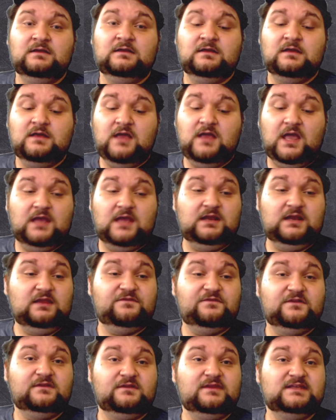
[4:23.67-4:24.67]
And if
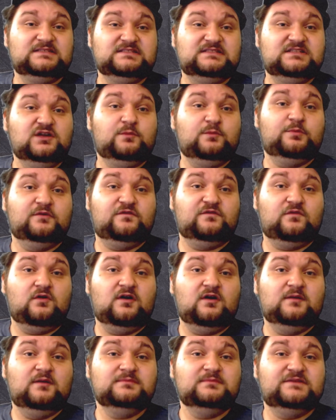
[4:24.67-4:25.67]
the list still
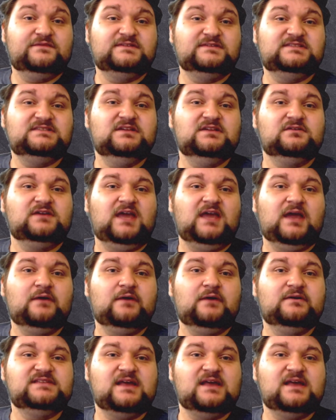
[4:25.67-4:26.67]
performs, if it still
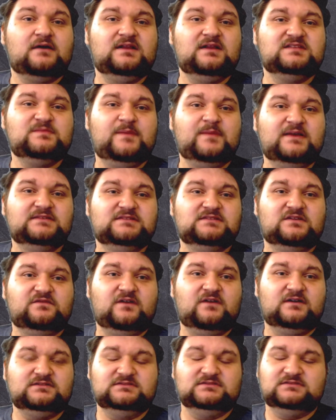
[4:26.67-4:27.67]
carries out its basic
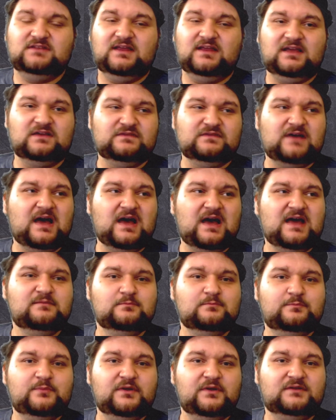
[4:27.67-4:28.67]
functions, like if I
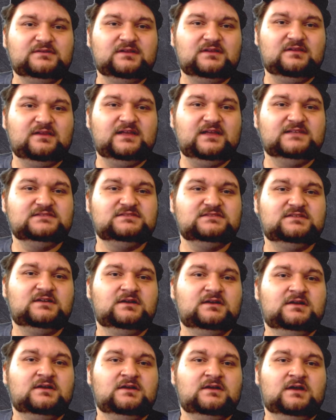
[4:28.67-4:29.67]
built a list
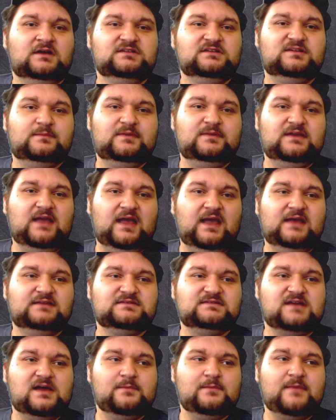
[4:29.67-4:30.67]
to be
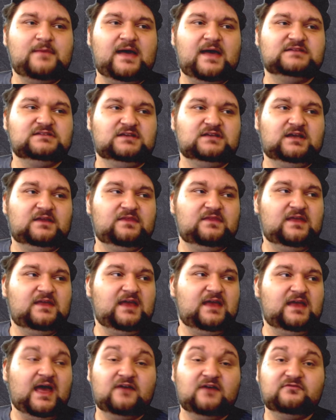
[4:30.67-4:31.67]
anti-magic, and they
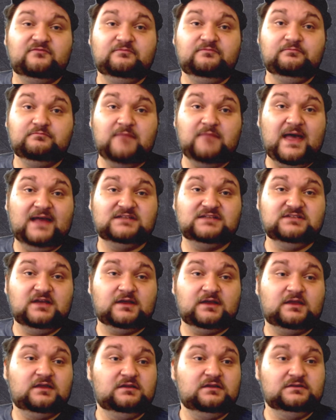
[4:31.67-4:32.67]
have
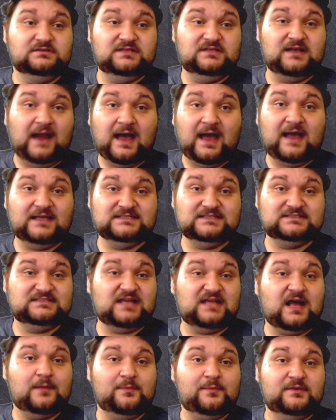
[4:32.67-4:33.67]
magic, did I
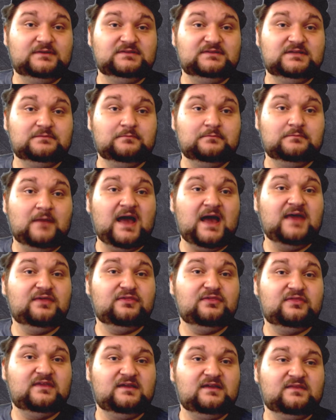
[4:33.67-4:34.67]
stop it? Did my
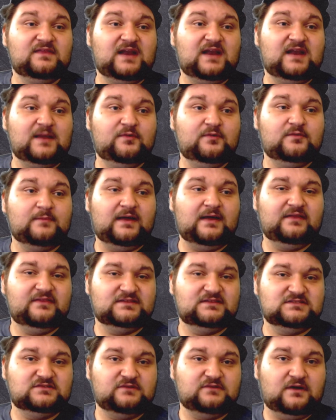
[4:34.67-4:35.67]
thing that I built my
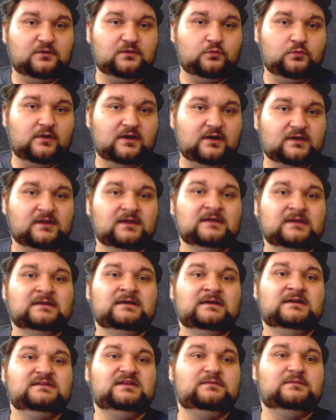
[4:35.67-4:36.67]
list around work?
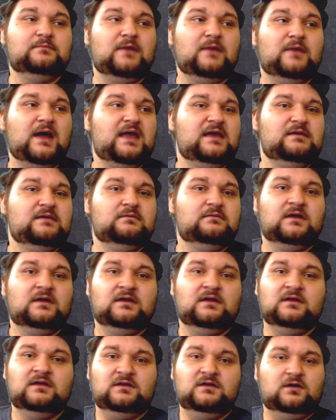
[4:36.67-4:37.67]
Did my
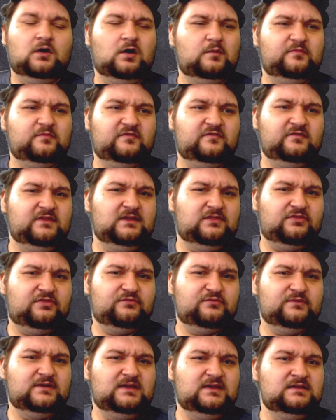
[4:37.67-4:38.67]
hopefully
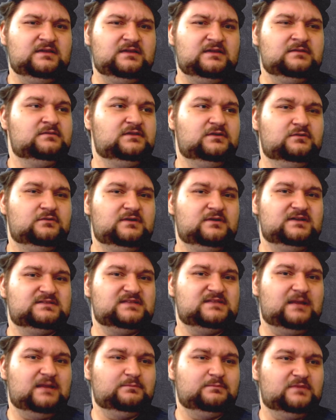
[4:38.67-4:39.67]
3 units that
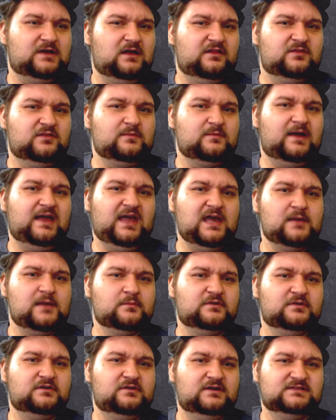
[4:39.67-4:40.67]
I'm calling my hammer
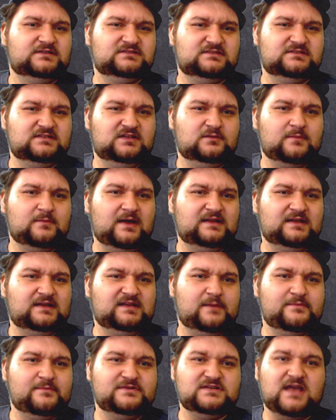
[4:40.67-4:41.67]
units to deal my
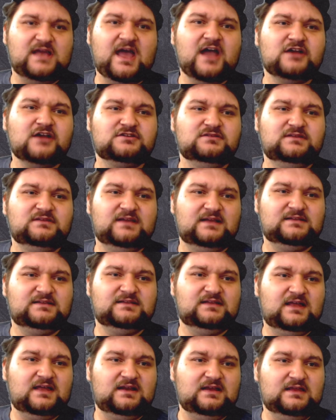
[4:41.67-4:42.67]
damage actually get
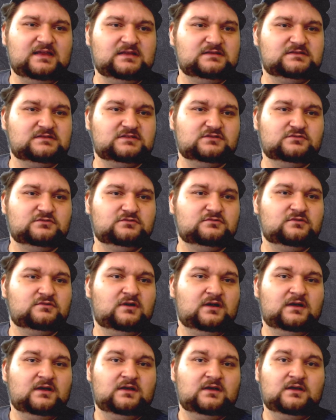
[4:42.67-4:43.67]
into
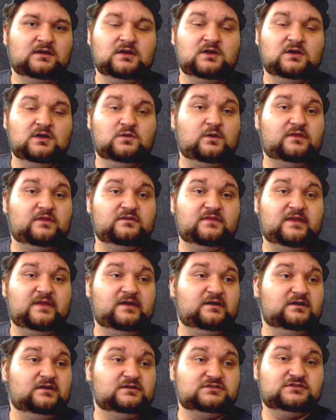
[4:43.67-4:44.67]
whether they
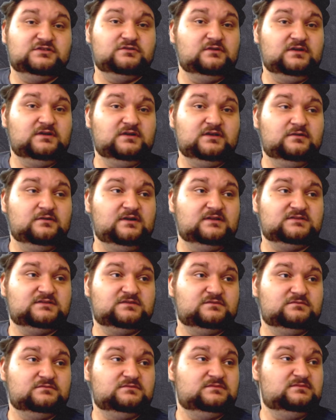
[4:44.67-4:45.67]
are shooting units,
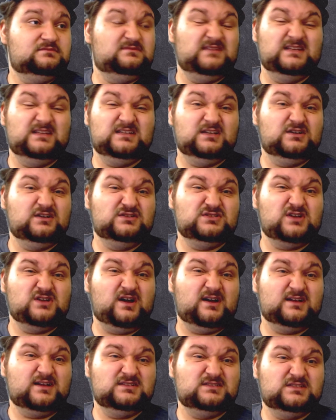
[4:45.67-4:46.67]
into good
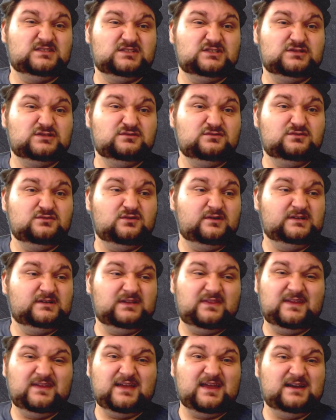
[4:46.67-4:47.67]
targets to shoot, or did
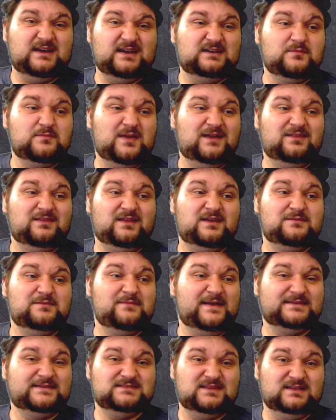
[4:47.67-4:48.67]
they get into melee and
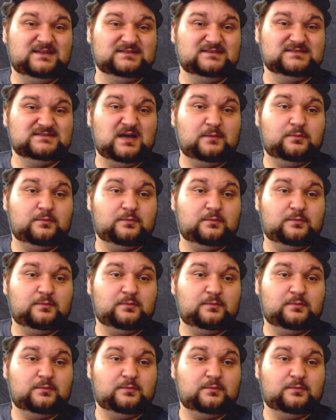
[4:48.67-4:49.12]
mess things up?